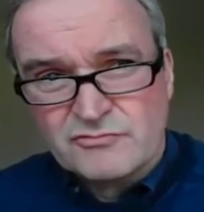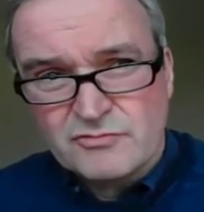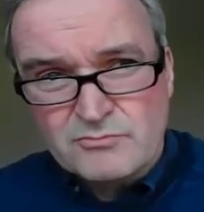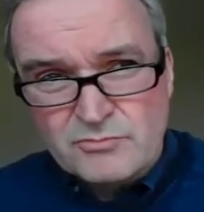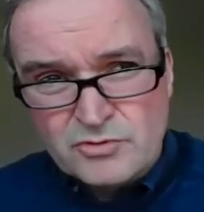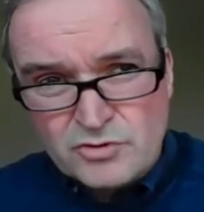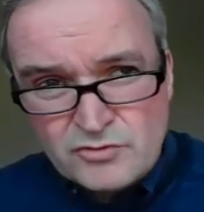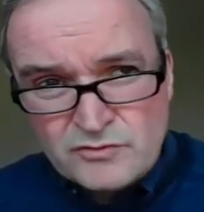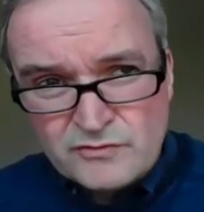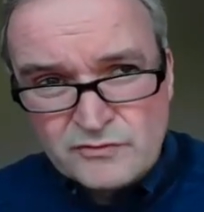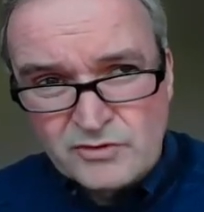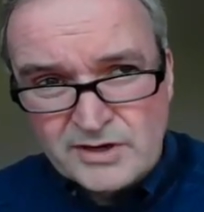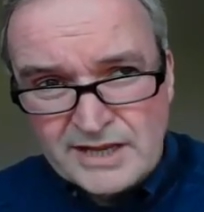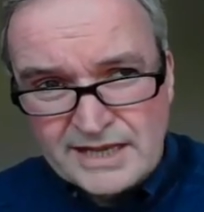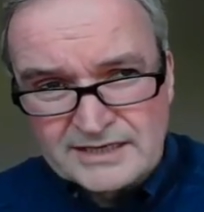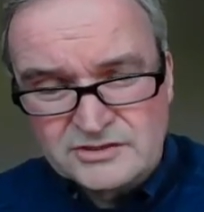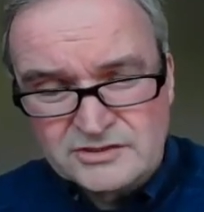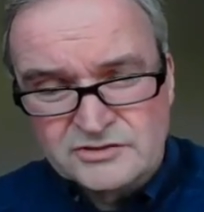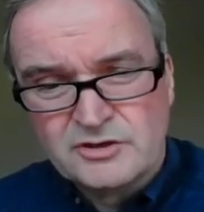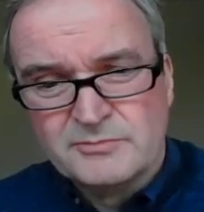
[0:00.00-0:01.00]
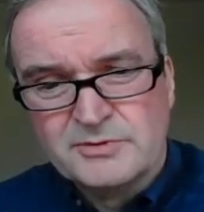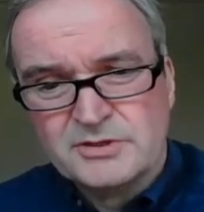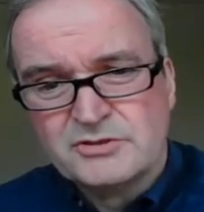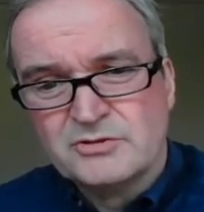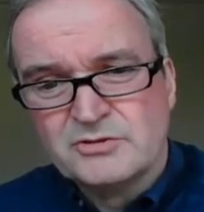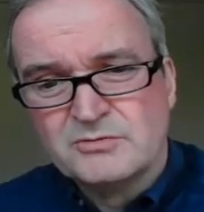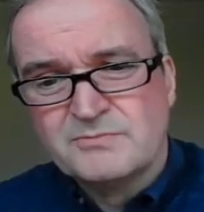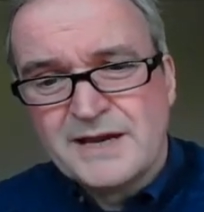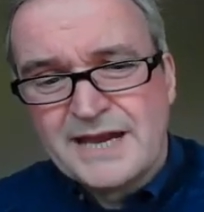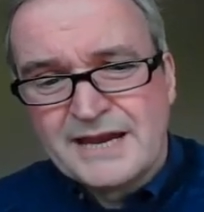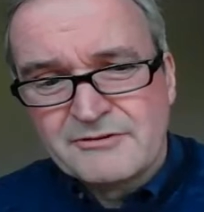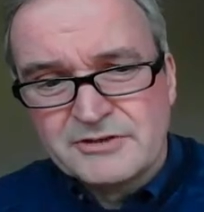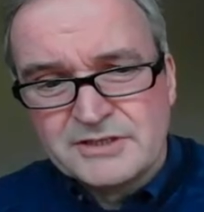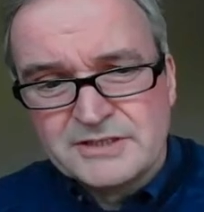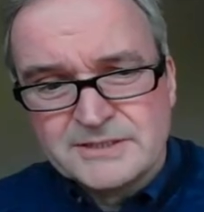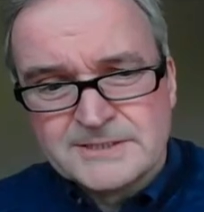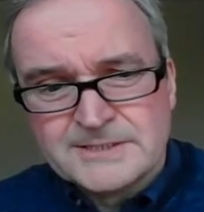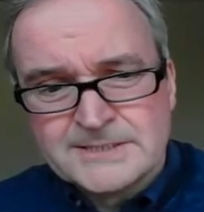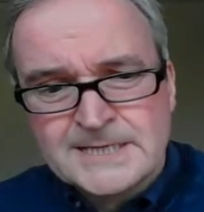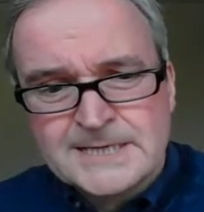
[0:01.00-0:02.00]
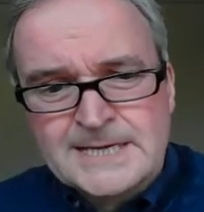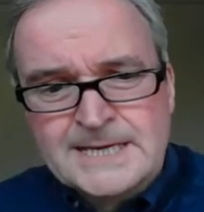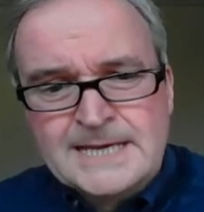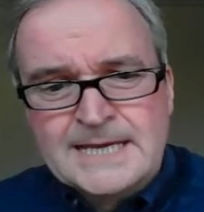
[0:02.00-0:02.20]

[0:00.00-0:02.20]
remove all anatomical barriers,